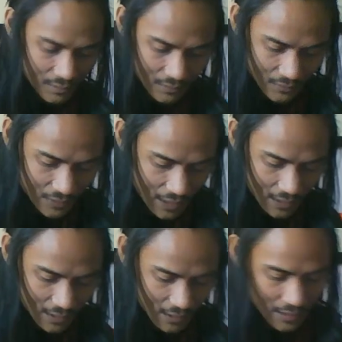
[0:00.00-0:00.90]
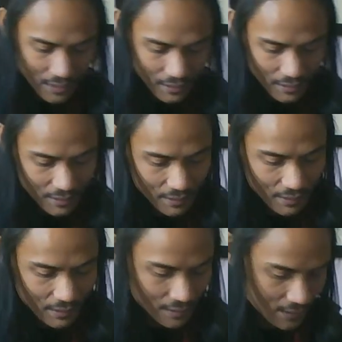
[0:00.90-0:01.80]
We'll get into all that like
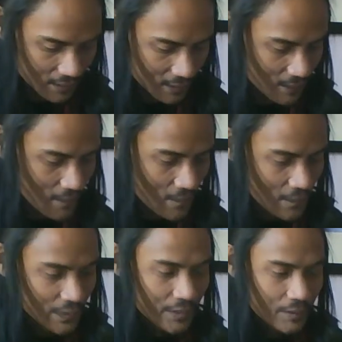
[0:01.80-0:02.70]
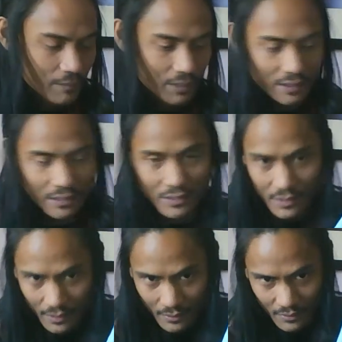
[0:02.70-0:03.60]
later. But there's
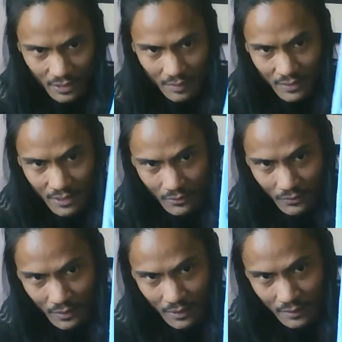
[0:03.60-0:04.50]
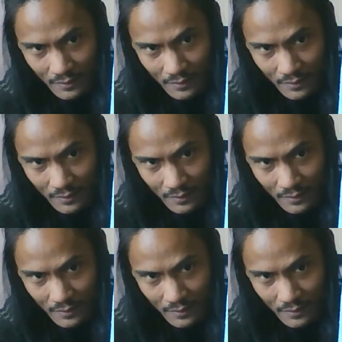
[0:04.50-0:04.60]
another top secret one.